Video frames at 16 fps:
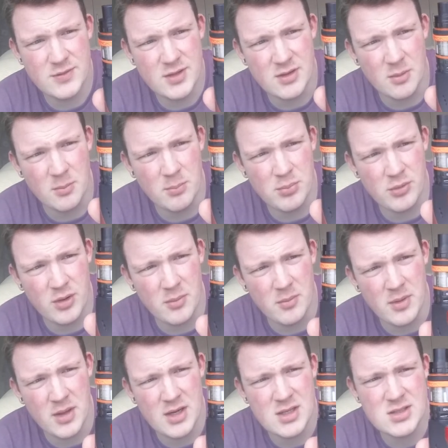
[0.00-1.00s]
to the
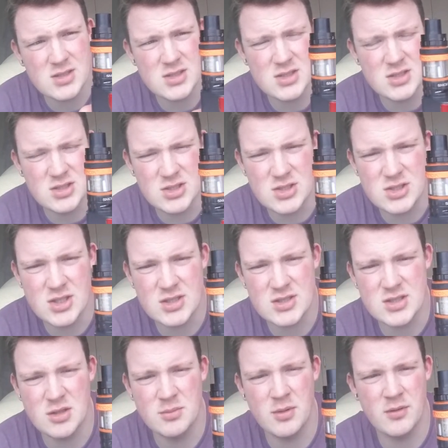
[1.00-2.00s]
brim, and it's
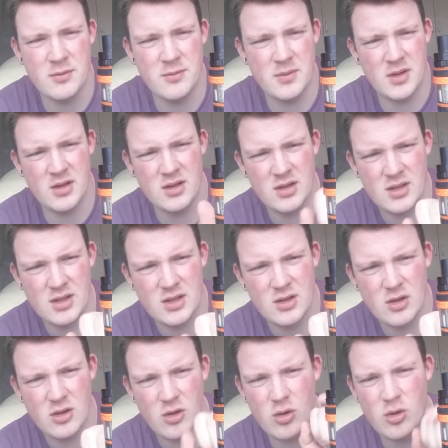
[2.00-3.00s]
just above my
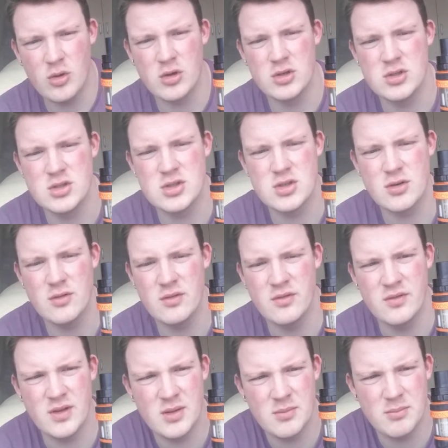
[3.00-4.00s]
orange
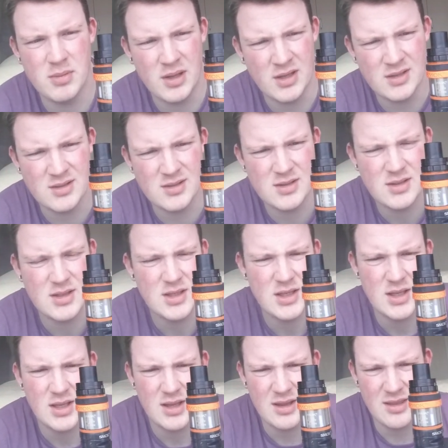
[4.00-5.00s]
vape band
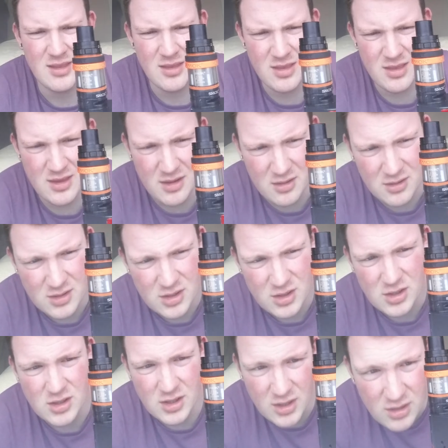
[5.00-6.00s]
there.
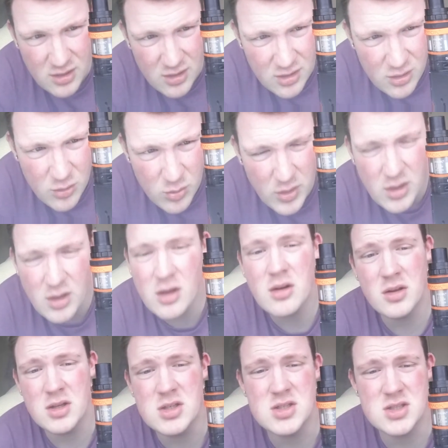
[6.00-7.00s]
Quite
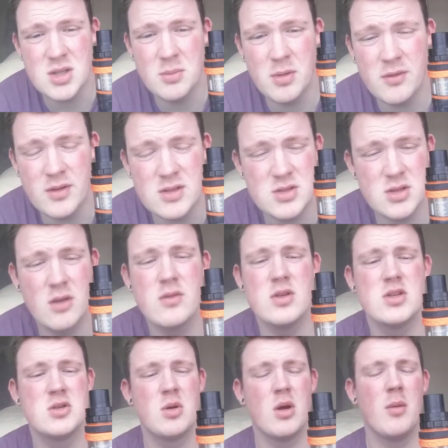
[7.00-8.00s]
literally just above it. So I've
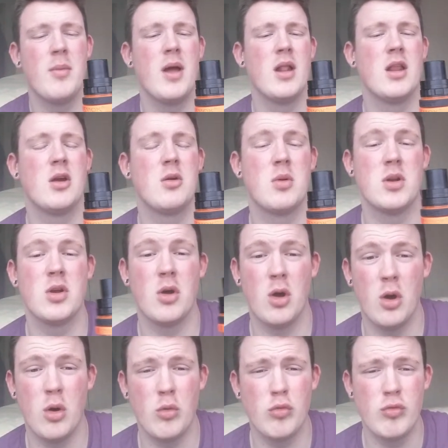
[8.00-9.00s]
used quite a bit of liquid
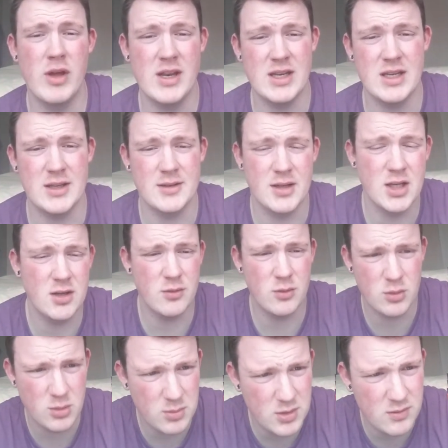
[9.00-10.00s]
already, and I've
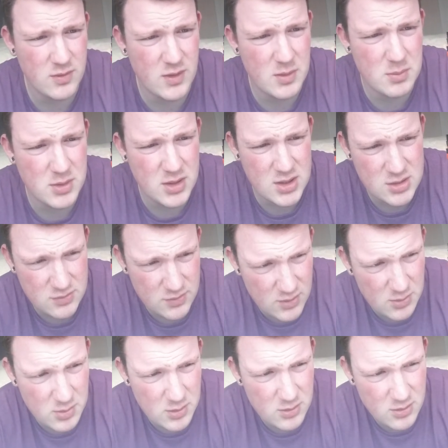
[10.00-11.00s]
only been vaping this
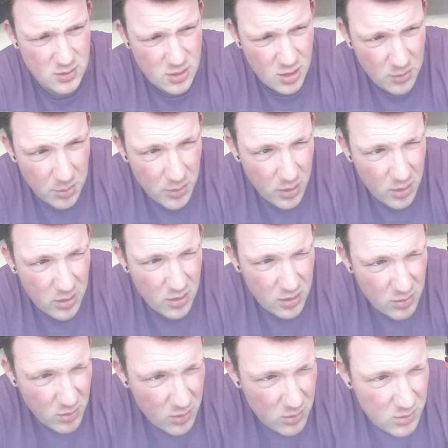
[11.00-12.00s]
for about a couple
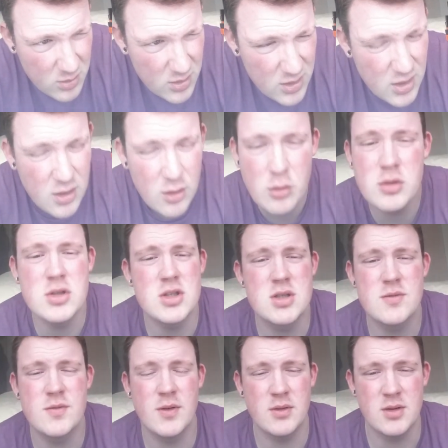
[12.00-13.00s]
of... only
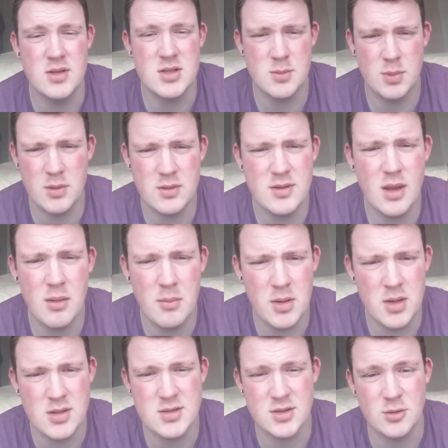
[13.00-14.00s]
just filled this about 10
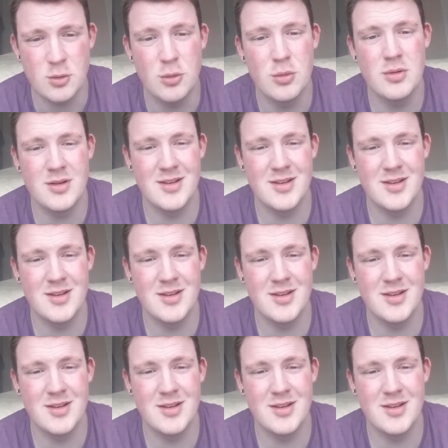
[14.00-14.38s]
minutes ago.